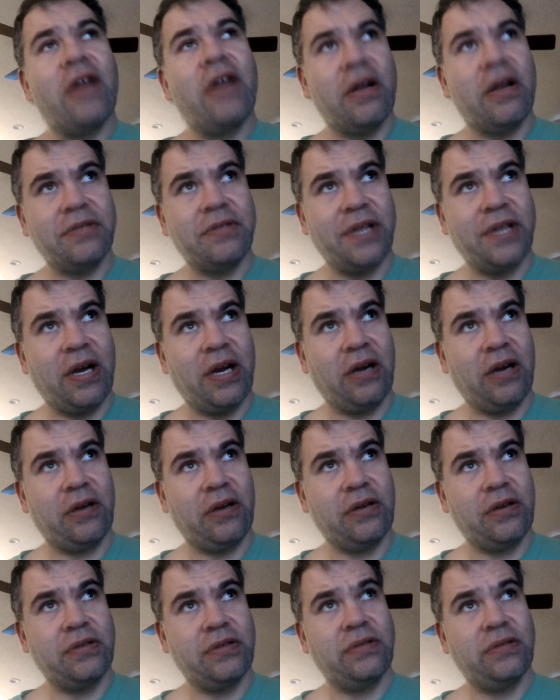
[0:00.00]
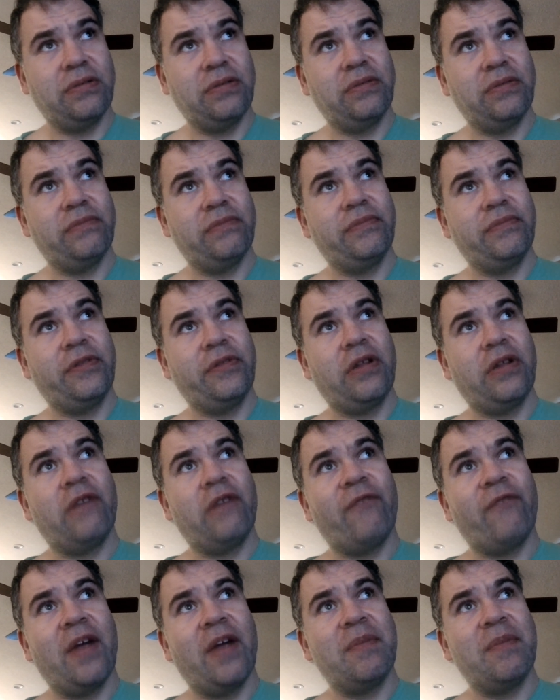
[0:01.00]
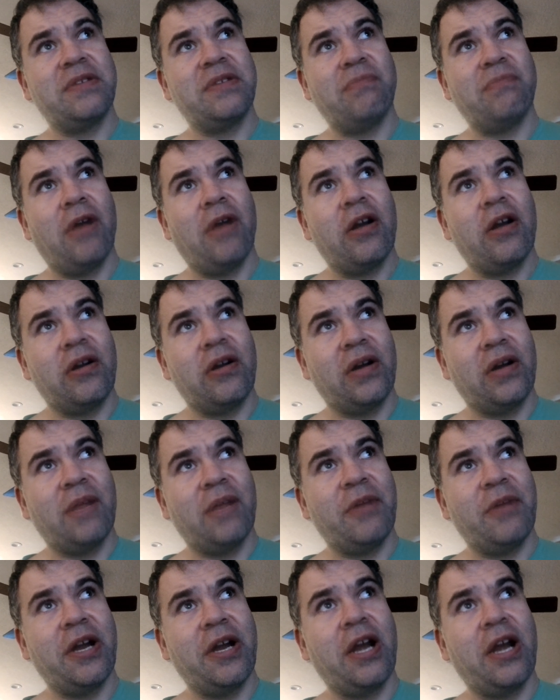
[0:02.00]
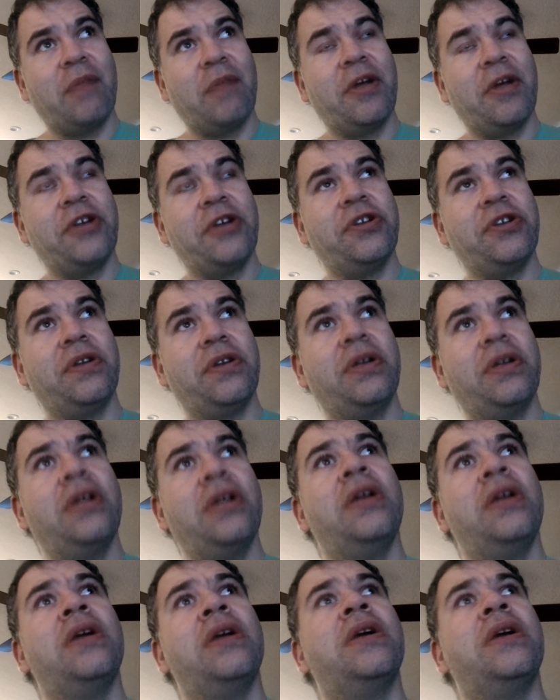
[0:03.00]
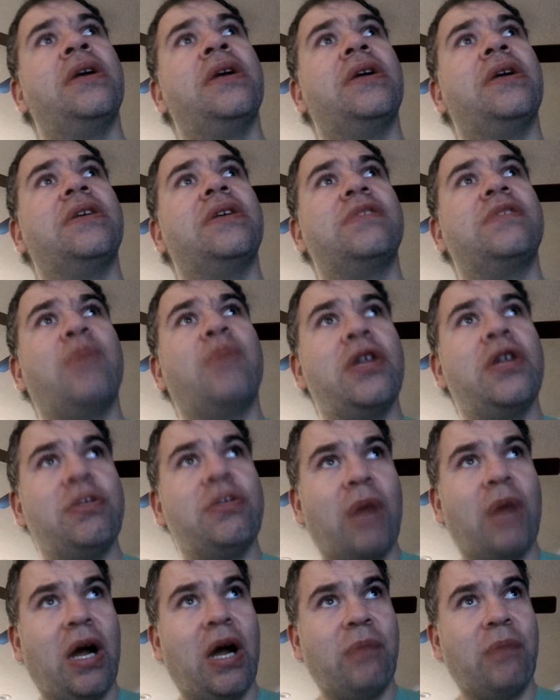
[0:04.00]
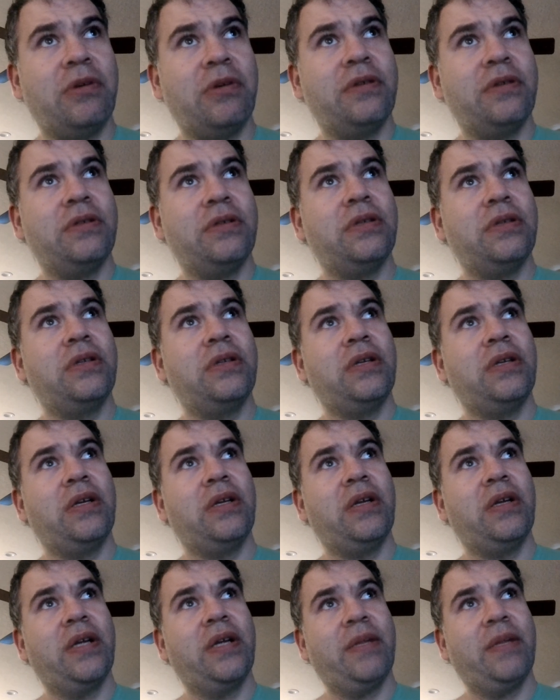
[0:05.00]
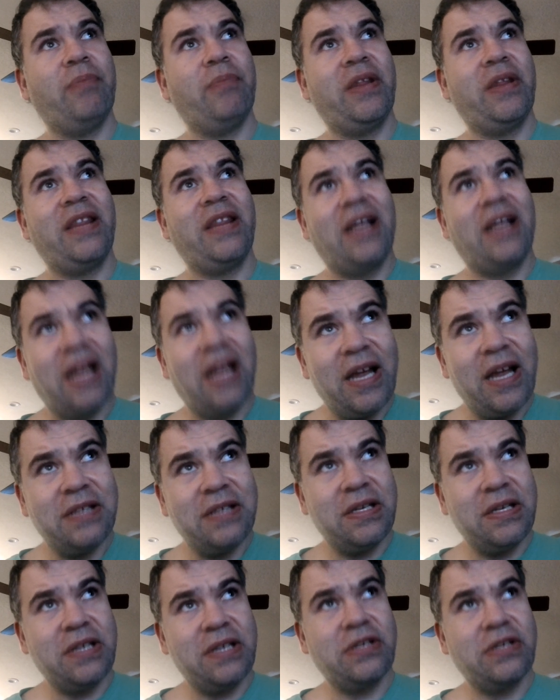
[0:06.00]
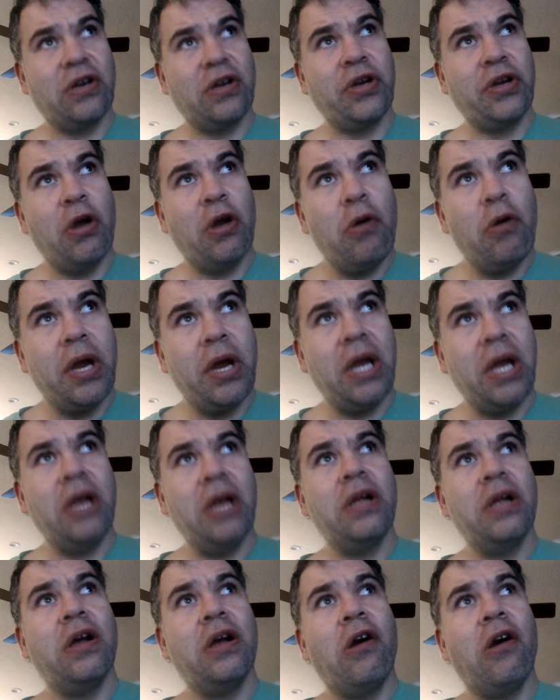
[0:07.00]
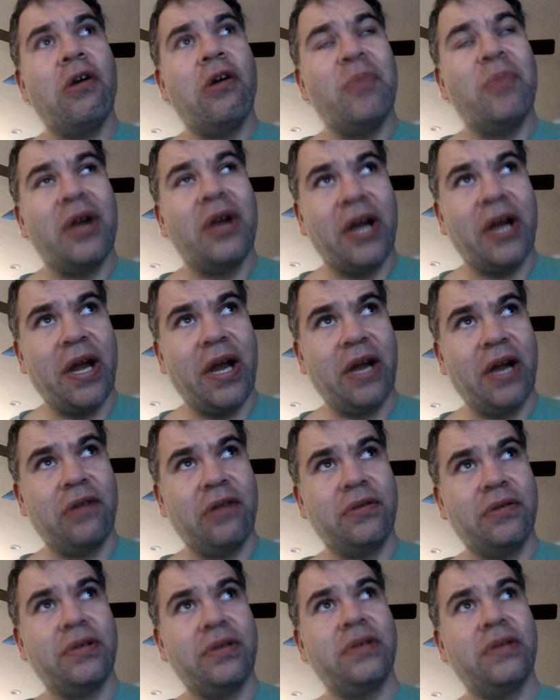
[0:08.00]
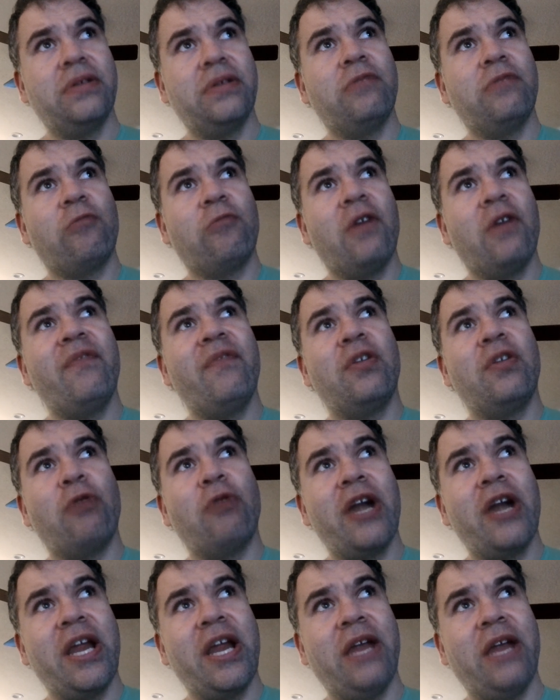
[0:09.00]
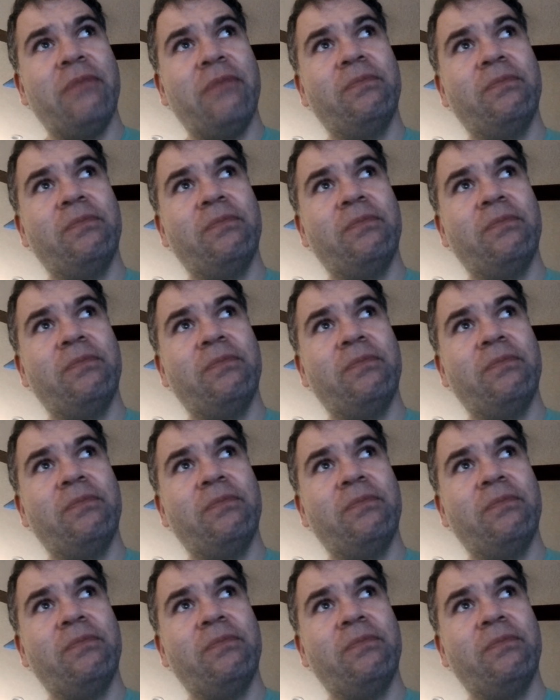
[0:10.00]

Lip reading: House characters. They're famous modern limited animation. SpongeBob. But the classics are Yogi, Huckleberry Hound, Rough and Ready,